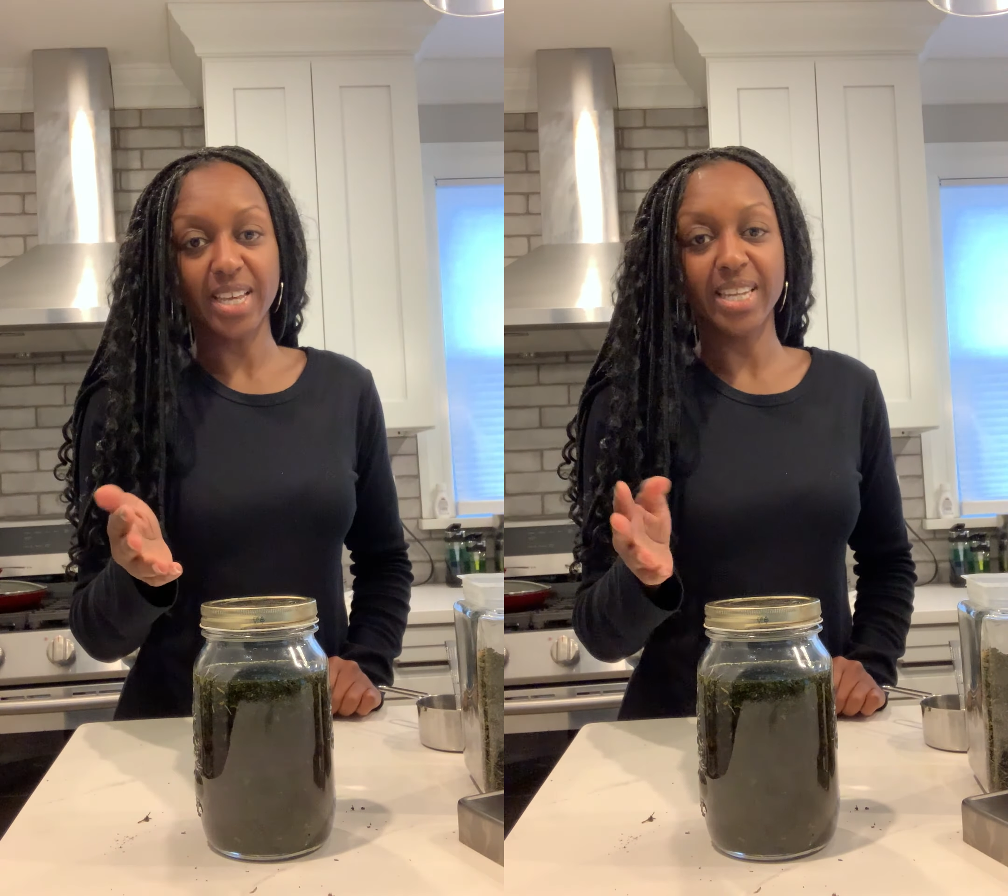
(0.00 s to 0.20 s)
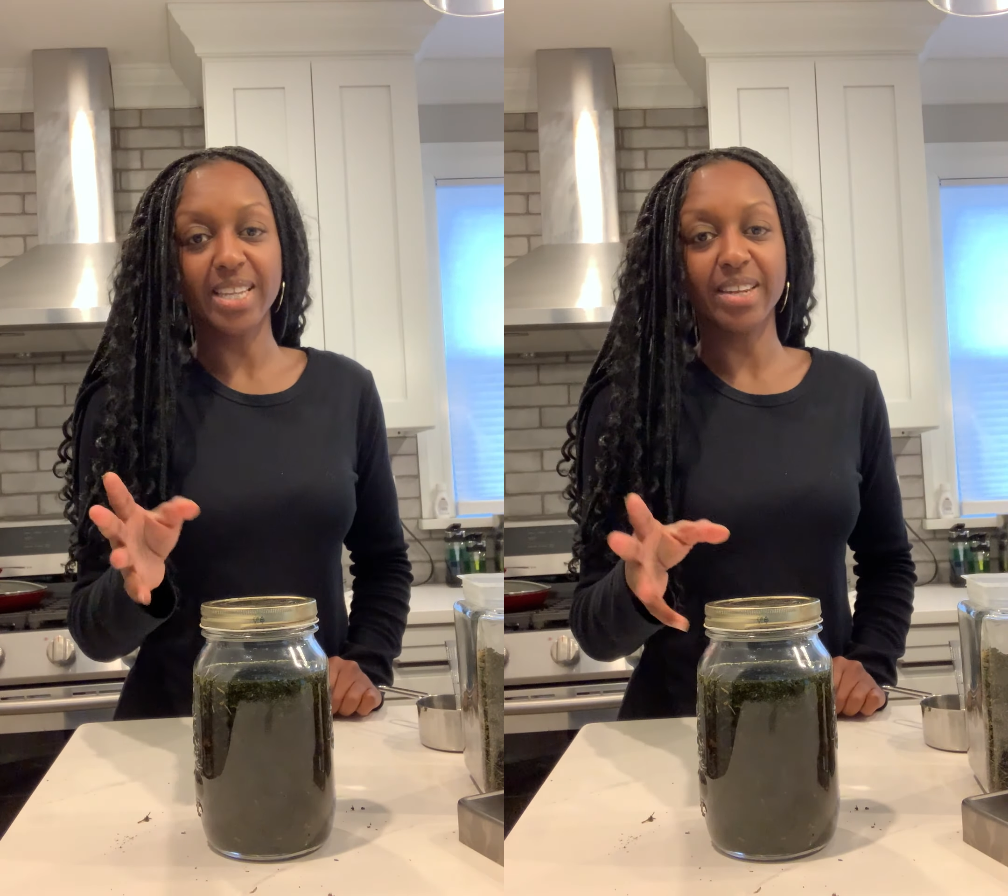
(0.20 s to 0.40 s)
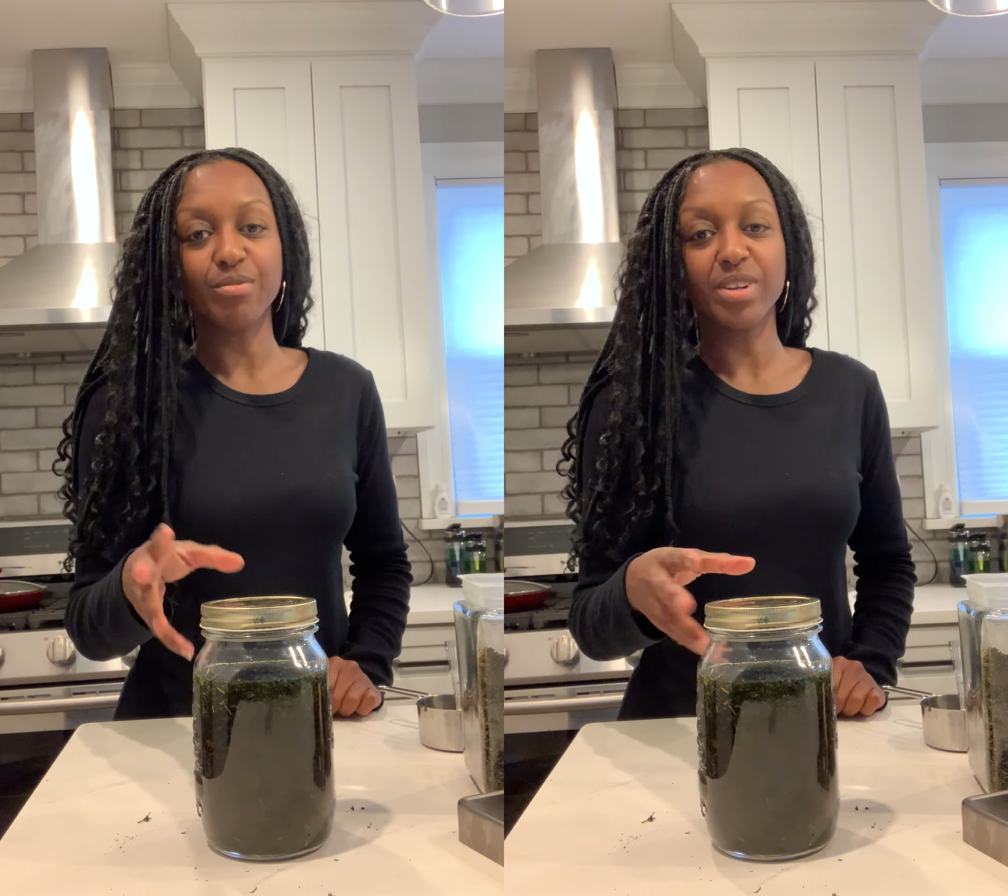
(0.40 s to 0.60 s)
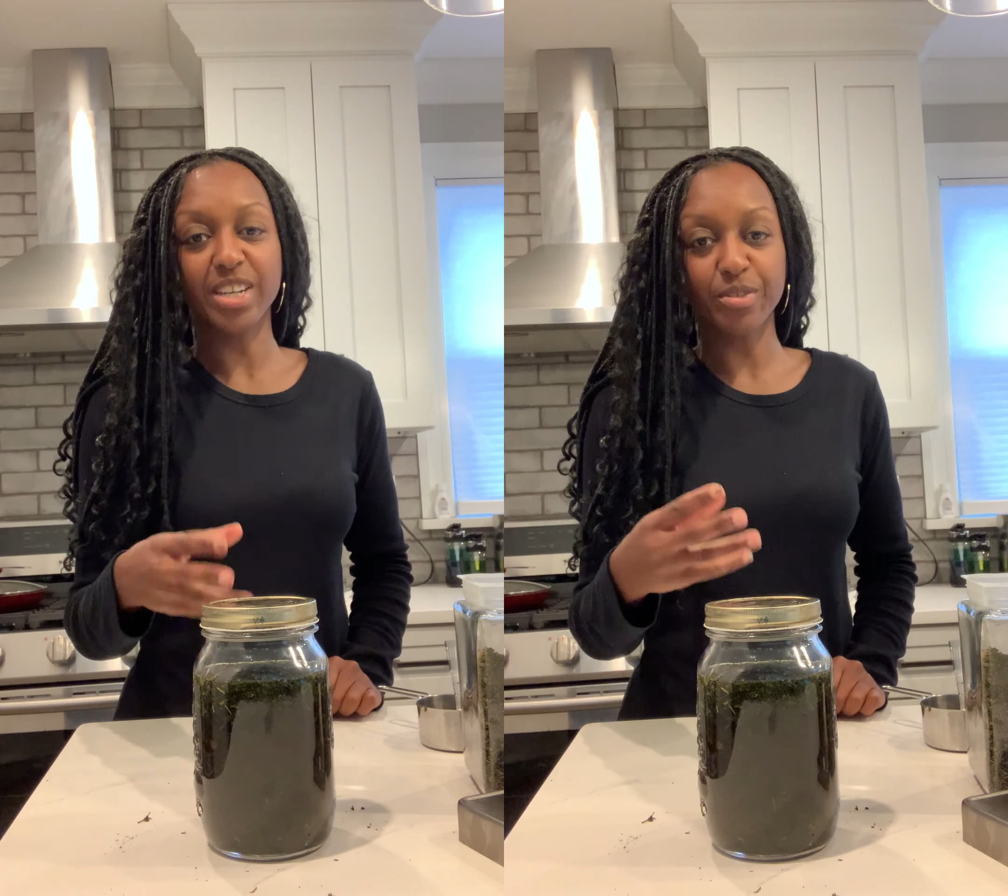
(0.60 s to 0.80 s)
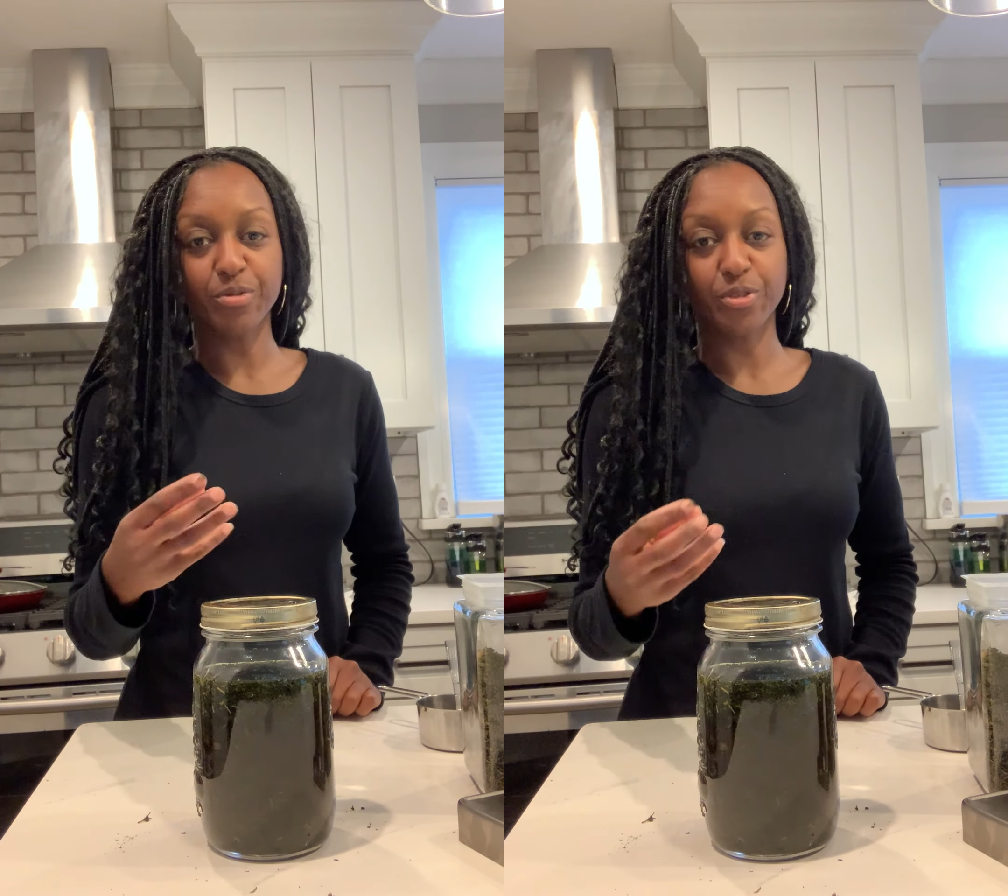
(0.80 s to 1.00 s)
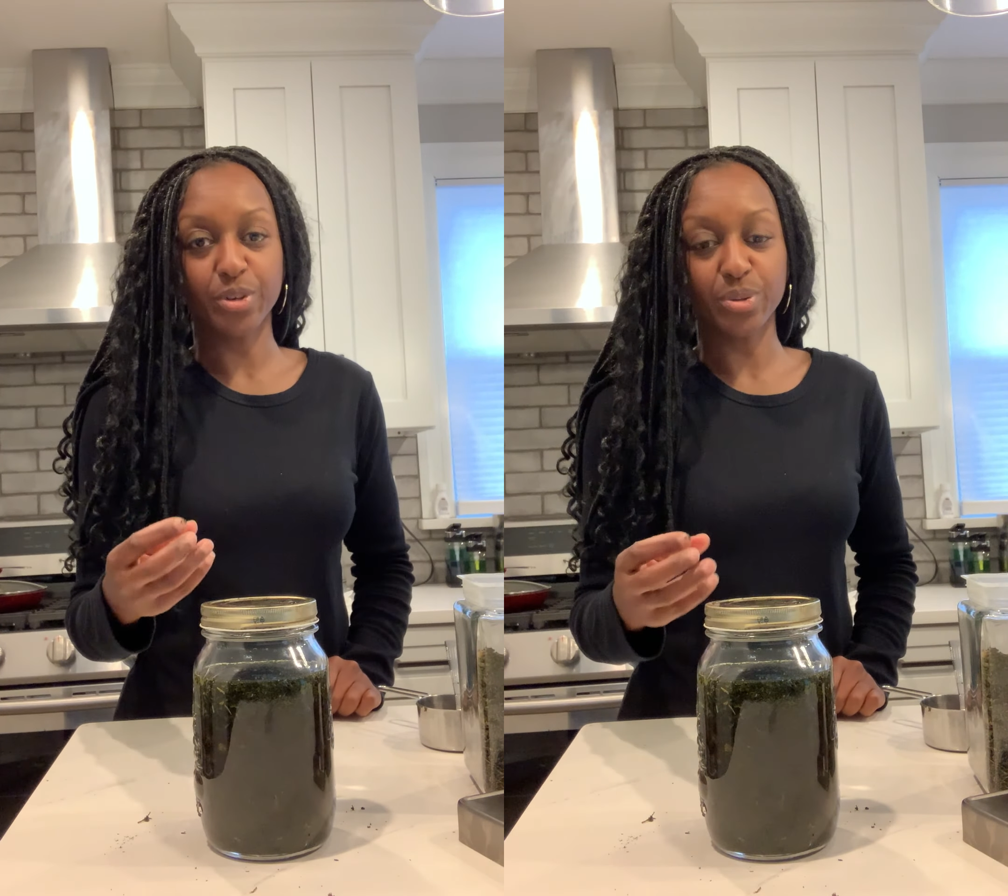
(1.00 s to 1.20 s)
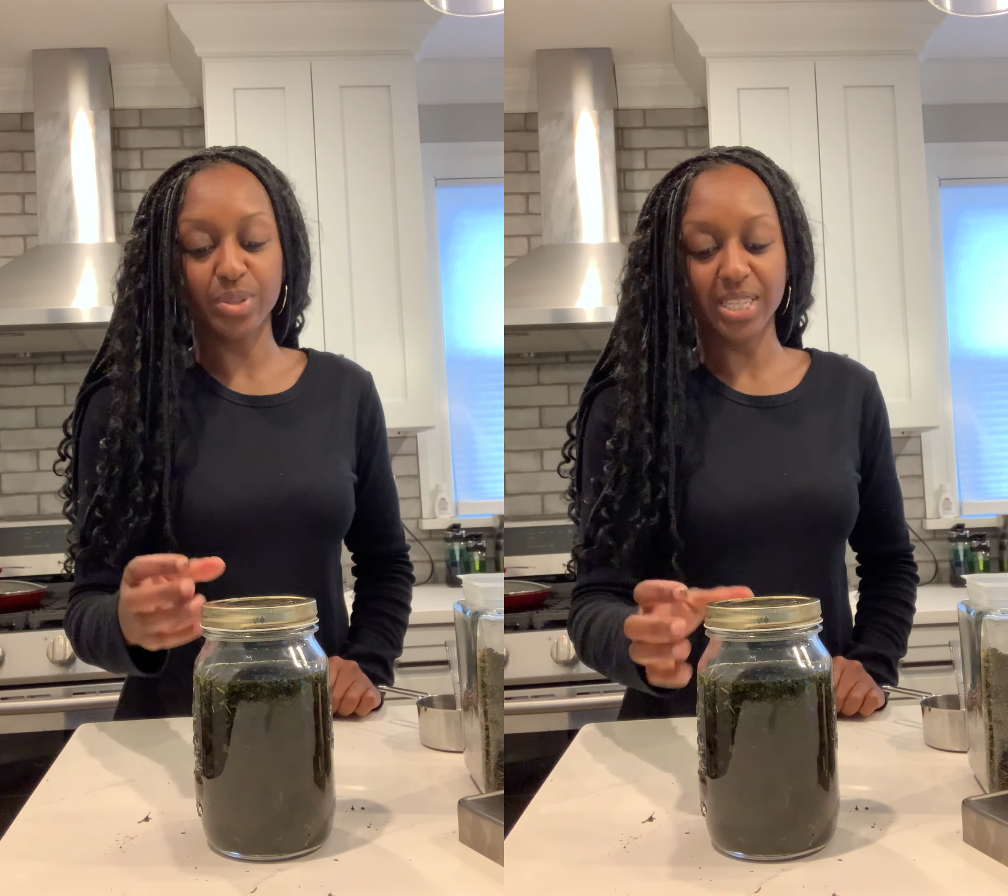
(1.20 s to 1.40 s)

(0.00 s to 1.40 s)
and let it really infuse,